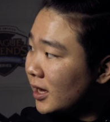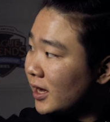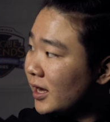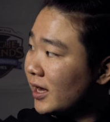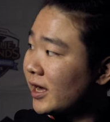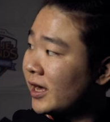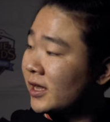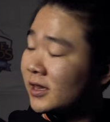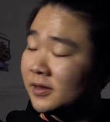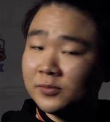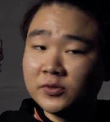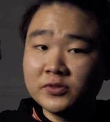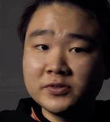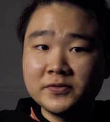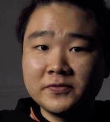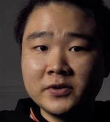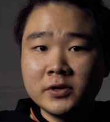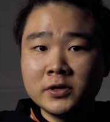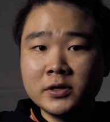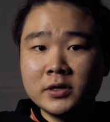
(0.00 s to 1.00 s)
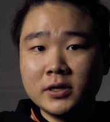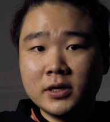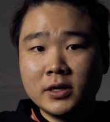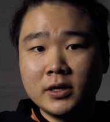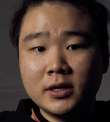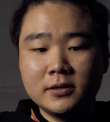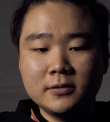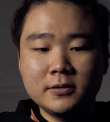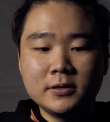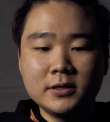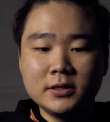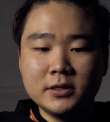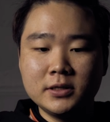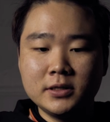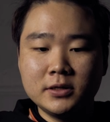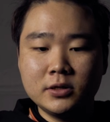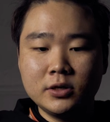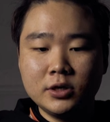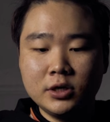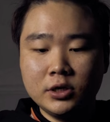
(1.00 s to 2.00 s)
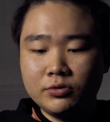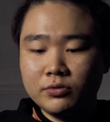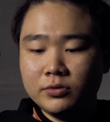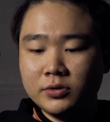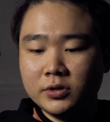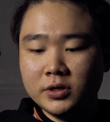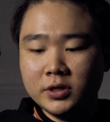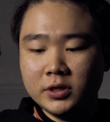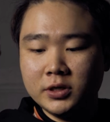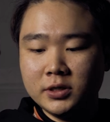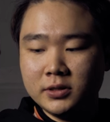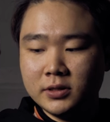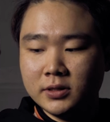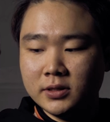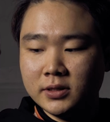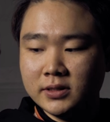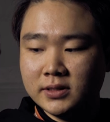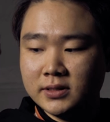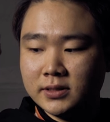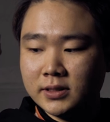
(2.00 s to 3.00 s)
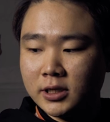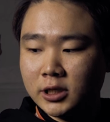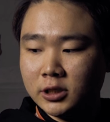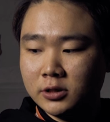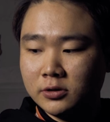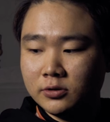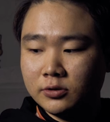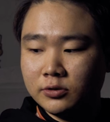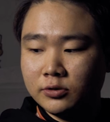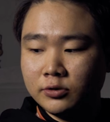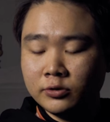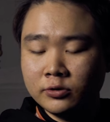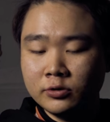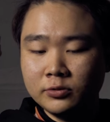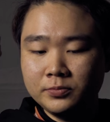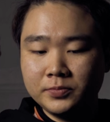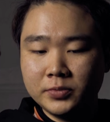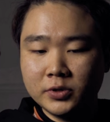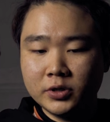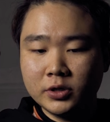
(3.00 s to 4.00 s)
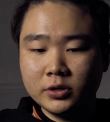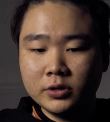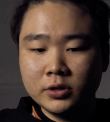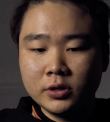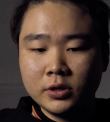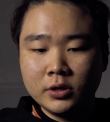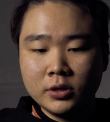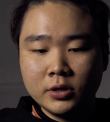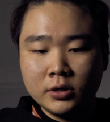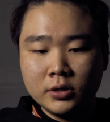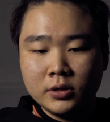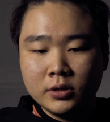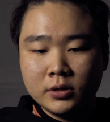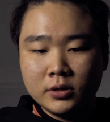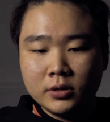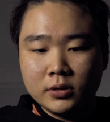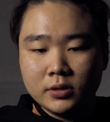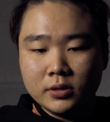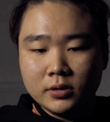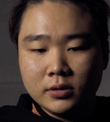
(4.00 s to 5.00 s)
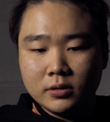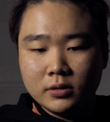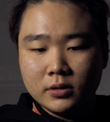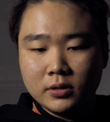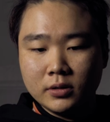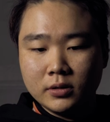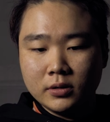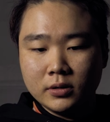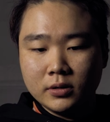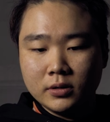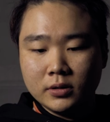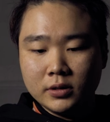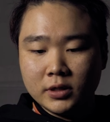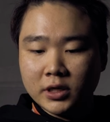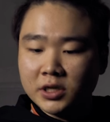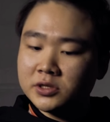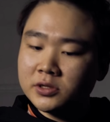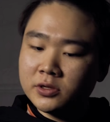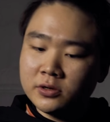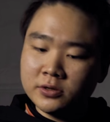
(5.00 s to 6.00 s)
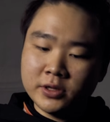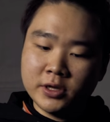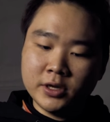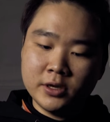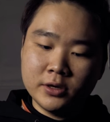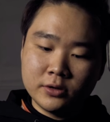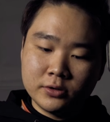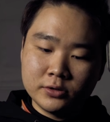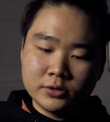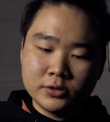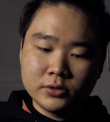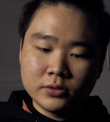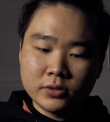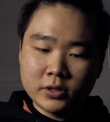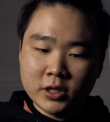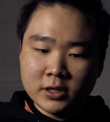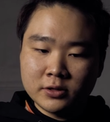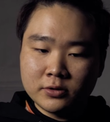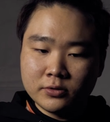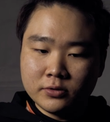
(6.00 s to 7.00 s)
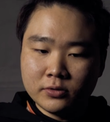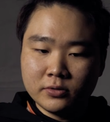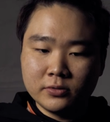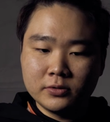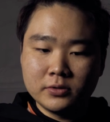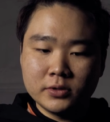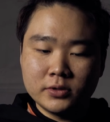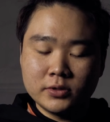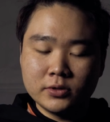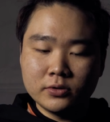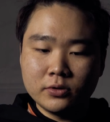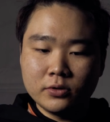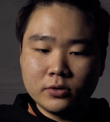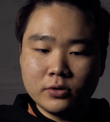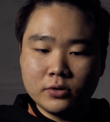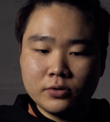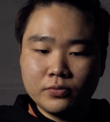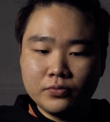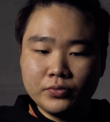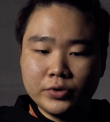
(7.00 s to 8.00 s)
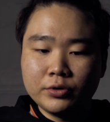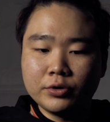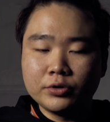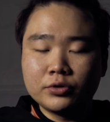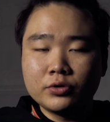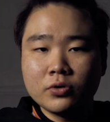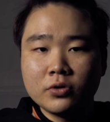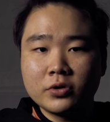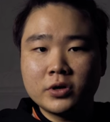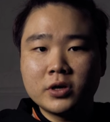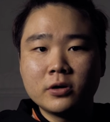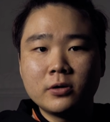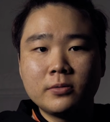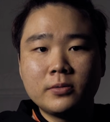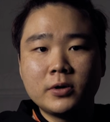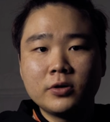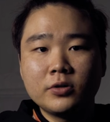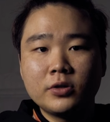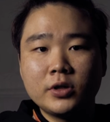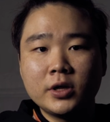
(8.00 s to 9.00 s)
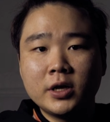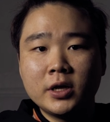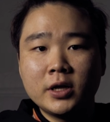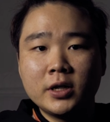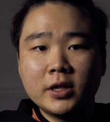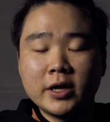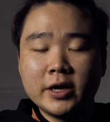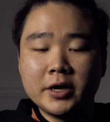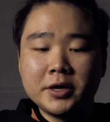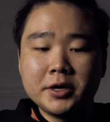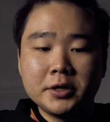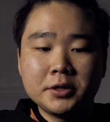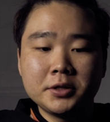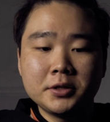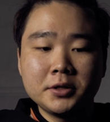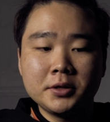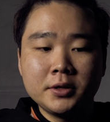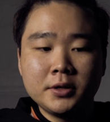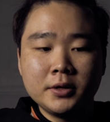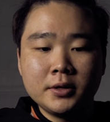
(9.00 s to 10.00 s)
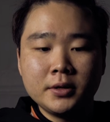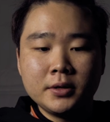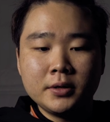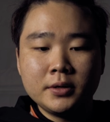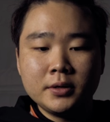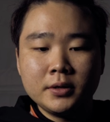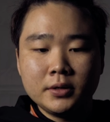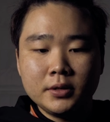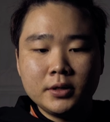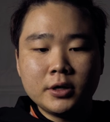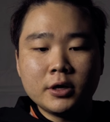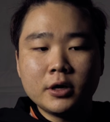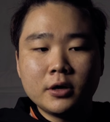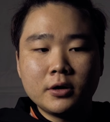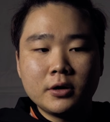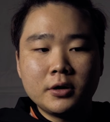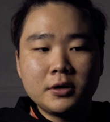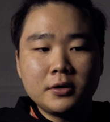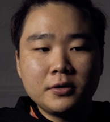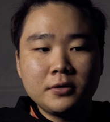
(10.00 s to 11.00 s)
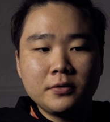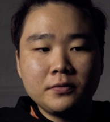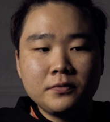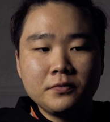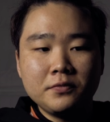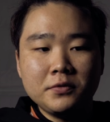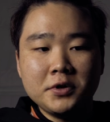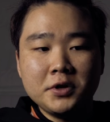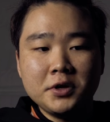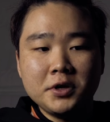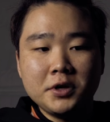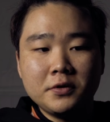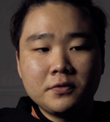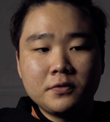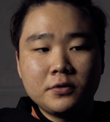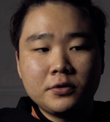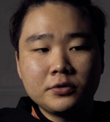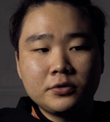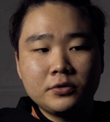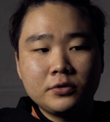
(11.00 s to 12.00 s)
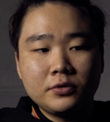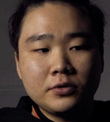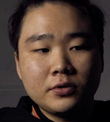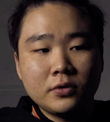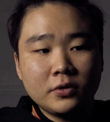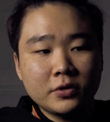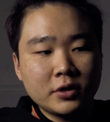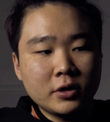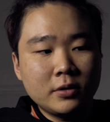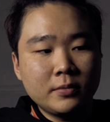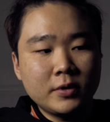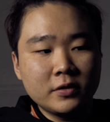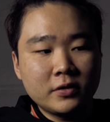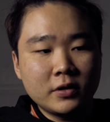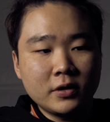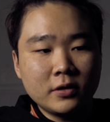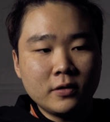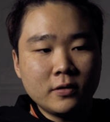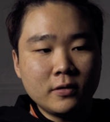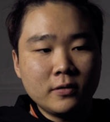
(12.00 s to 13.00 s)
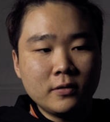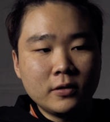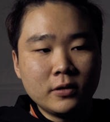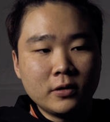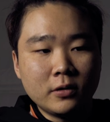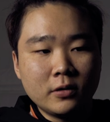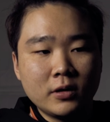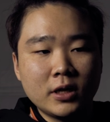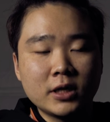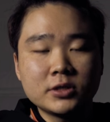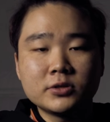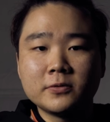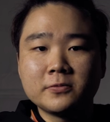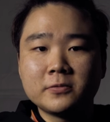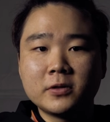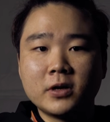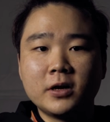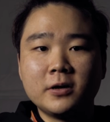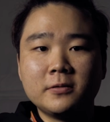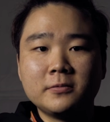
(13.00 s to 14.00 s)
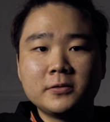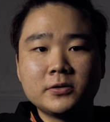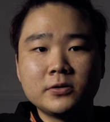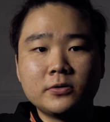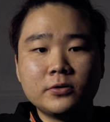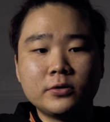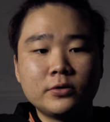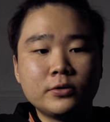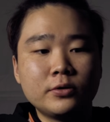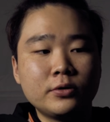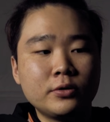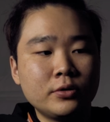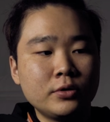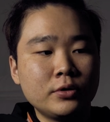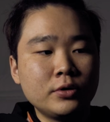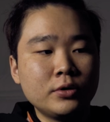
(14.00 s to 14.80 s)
Yeah, it's not good, but yesterday also not good. So we were talking about that, and yeah, we were talking about that a lot of time. So